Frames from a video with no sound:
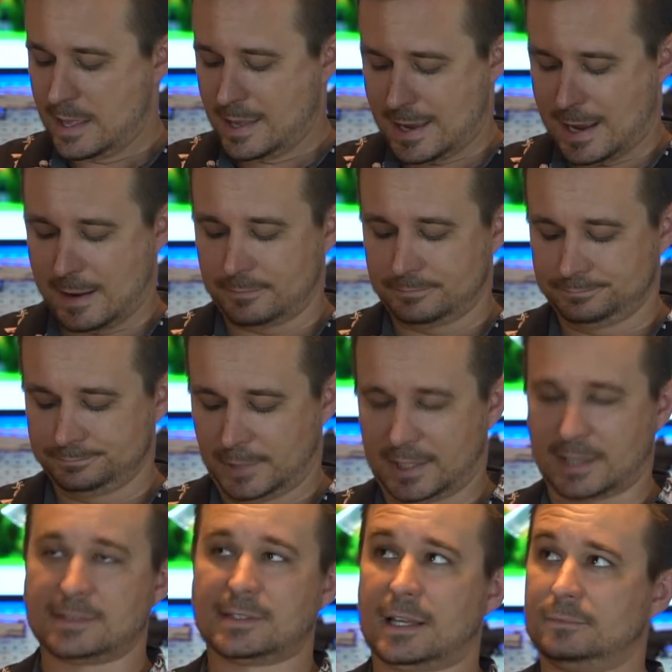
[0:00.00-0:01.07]
Like
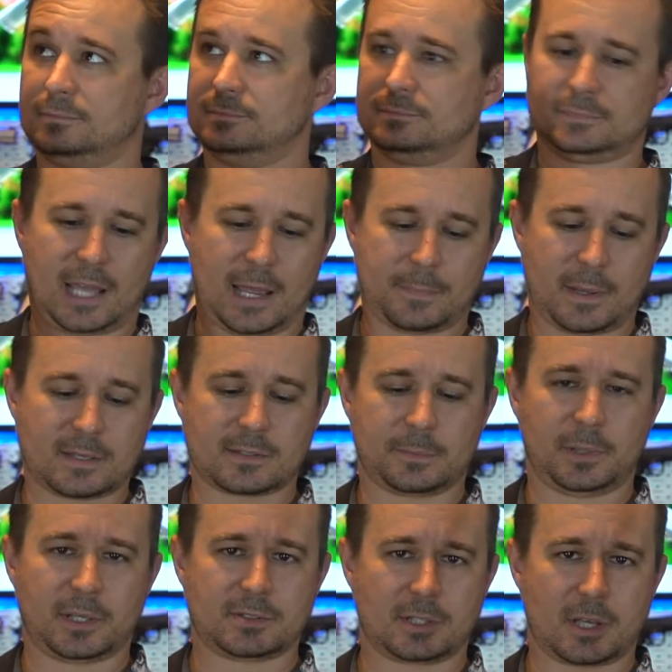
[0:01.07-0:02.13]
I said, Type A is the
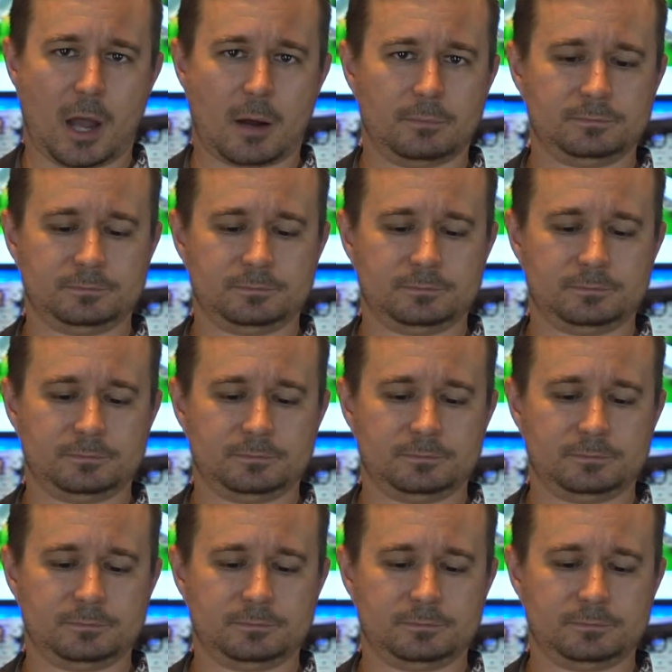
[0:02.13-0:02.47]
place to go.